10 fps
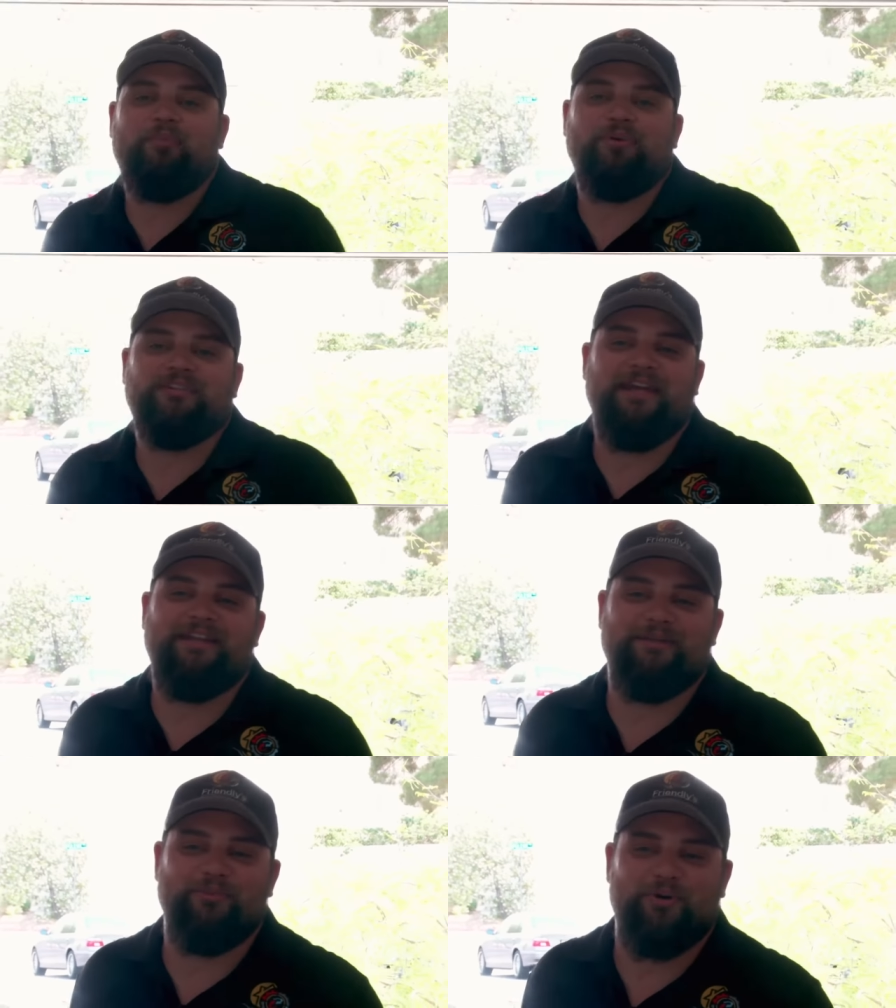can't
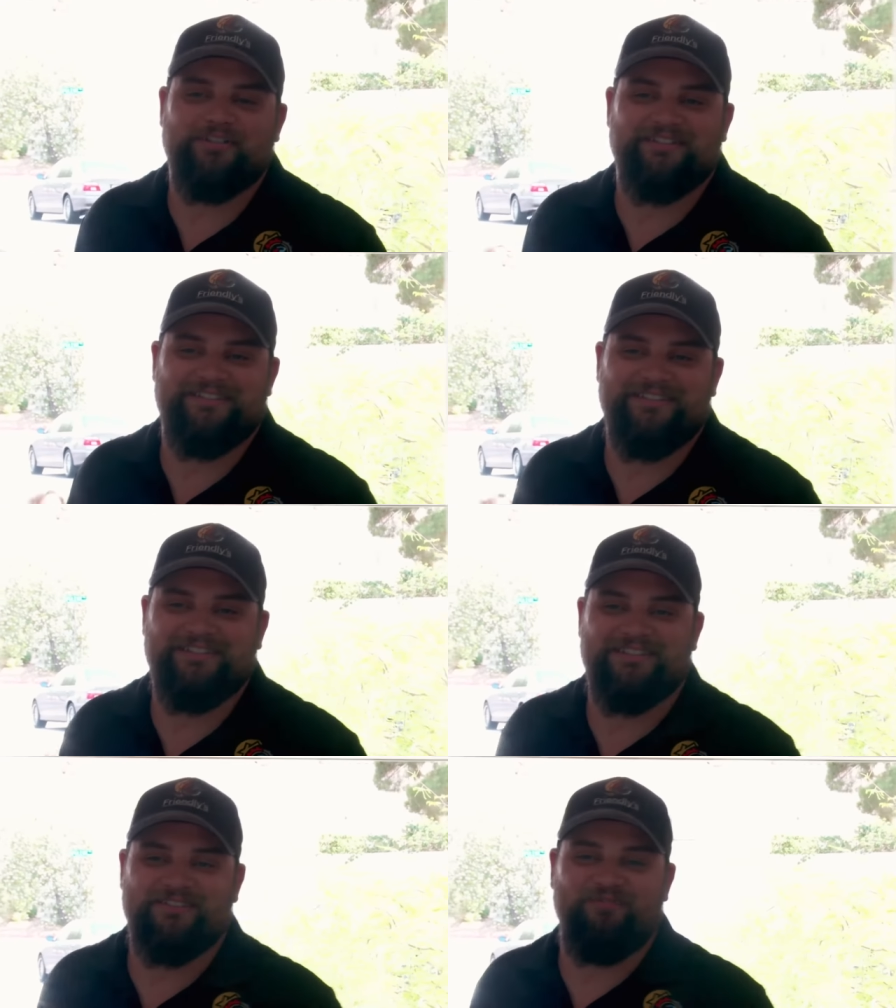pretend anymore. It's
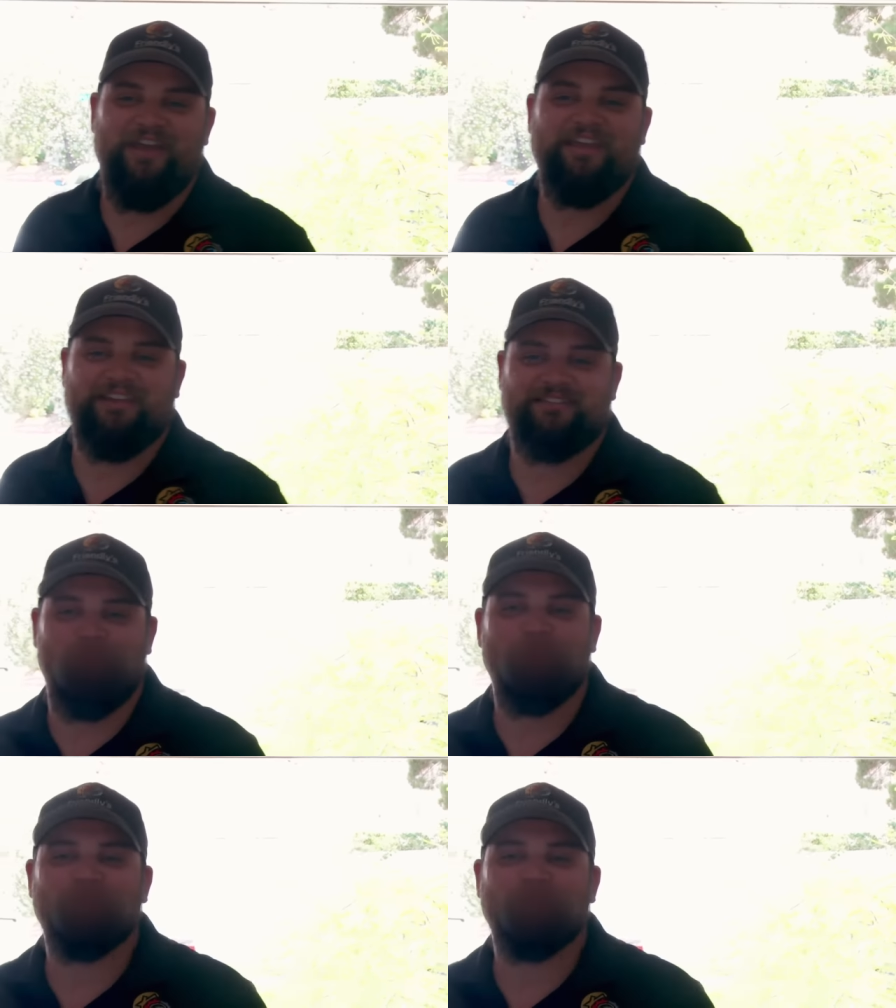just fake.